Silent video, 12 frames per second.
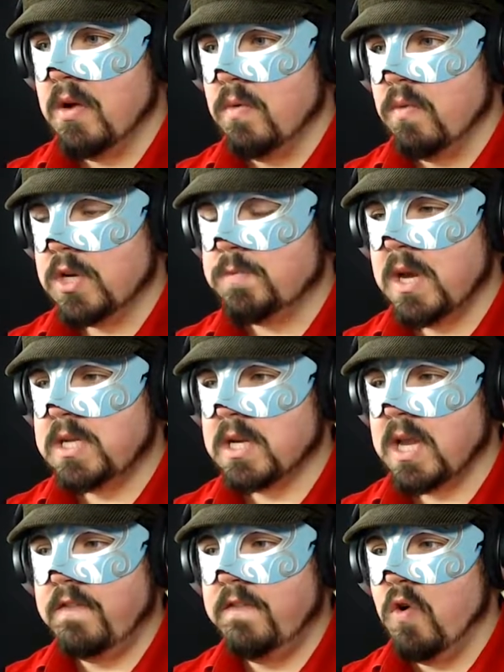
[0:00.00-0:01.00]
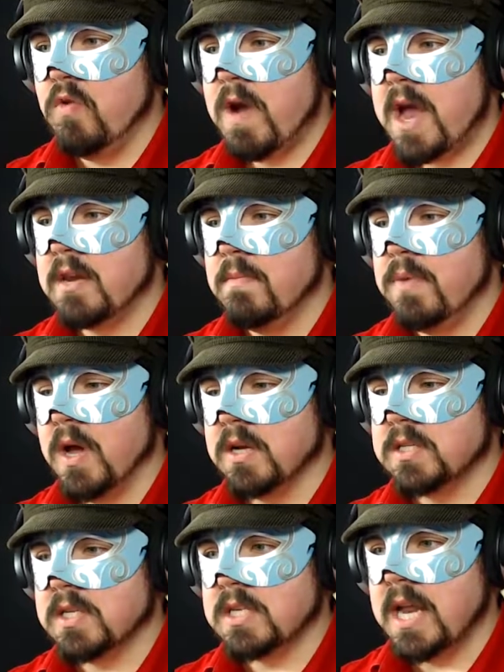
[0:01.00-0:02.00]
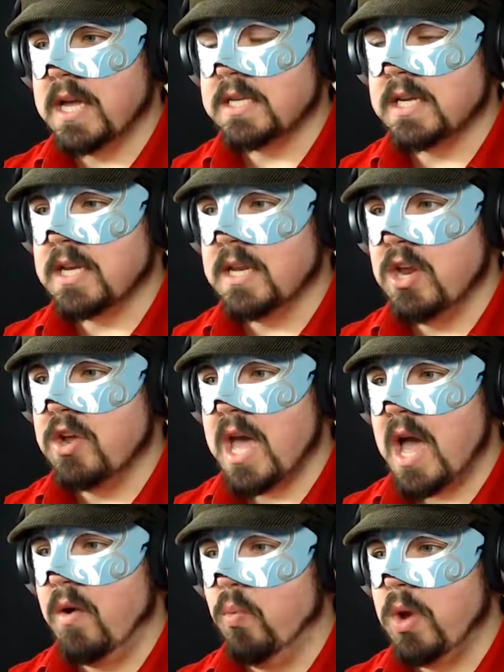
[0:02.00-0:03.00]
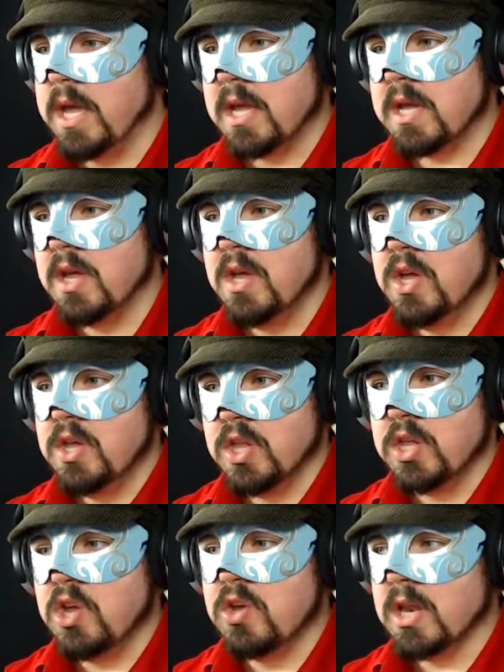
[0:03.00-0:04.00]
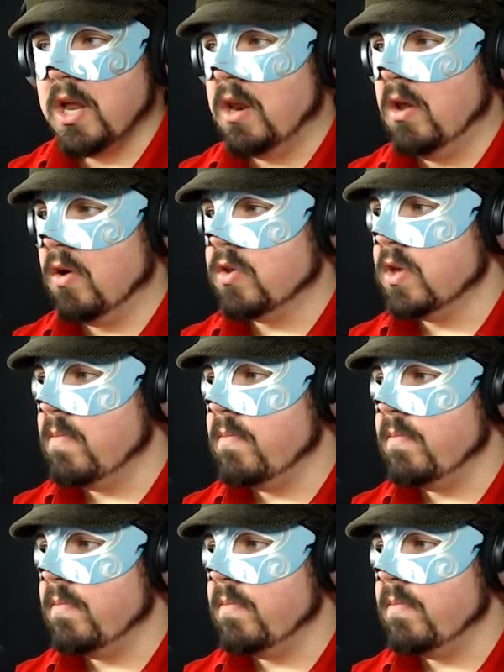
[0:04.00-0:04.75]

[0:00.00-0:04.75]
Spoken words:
which basically 4 random perks are selected, and you get a week that you can unlock them